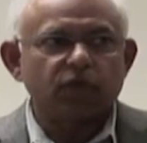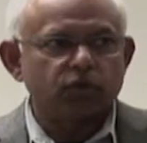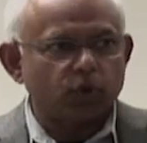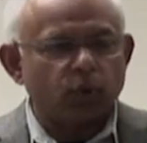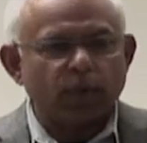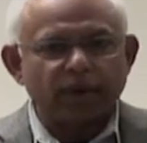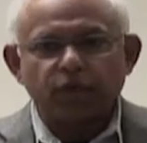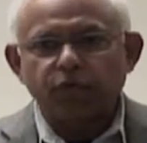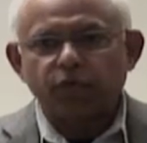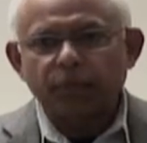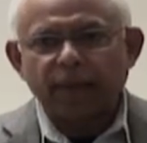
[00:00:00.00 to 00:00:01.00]
So a
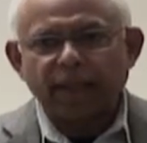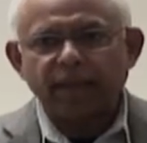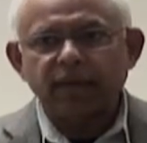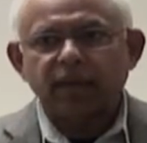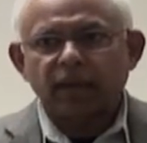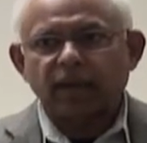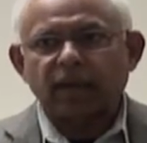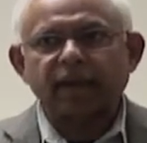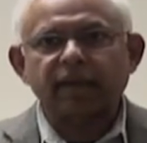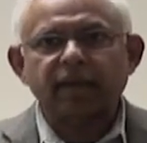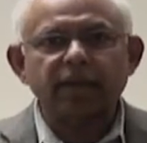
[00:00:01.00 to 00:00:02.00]
wonderful plan,
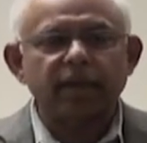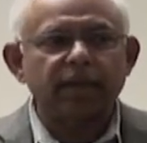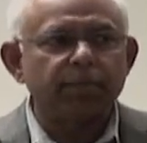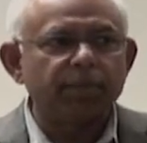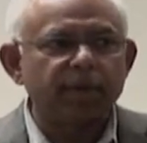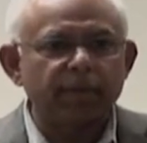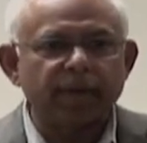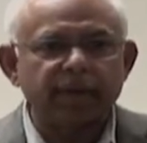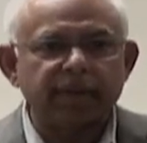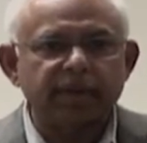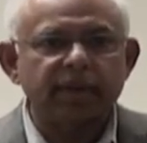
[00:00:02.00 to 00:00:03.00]
correctly
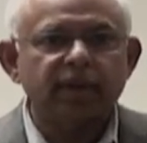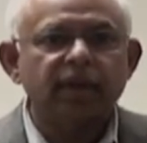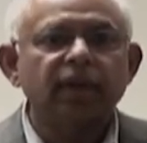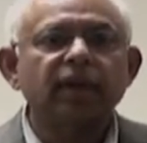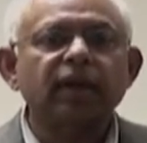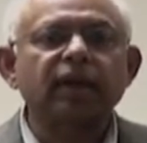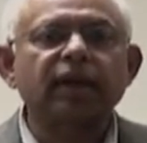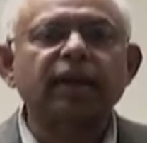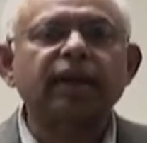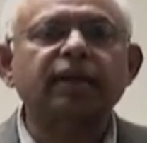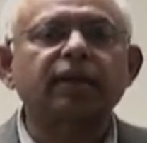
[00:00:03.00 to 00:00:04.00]
implemented,
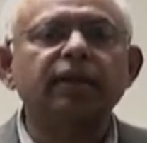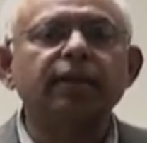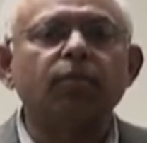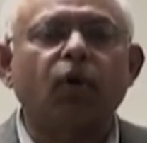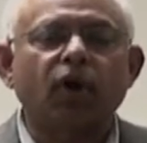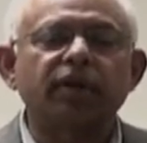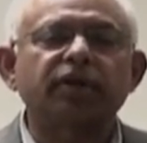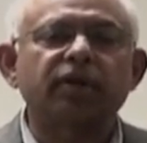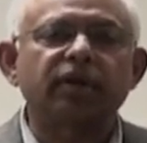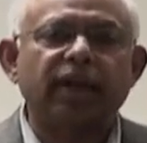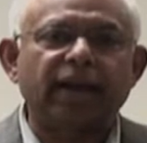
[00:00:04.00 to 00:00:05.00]
correctly
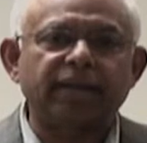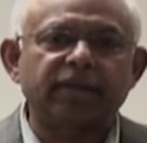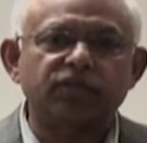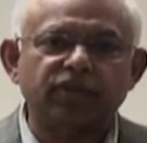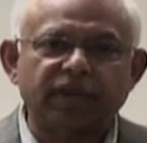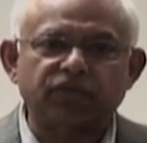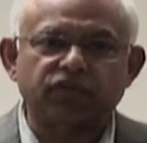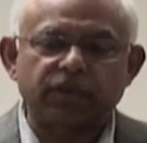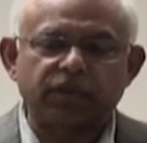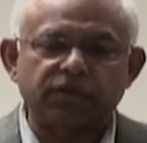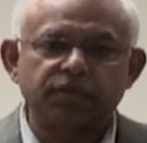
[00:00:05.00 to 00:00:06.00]
monitored at the check
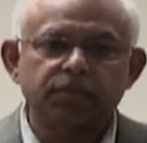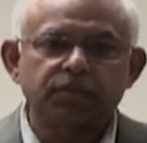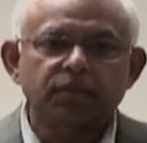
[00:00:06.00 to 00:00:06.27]
stage.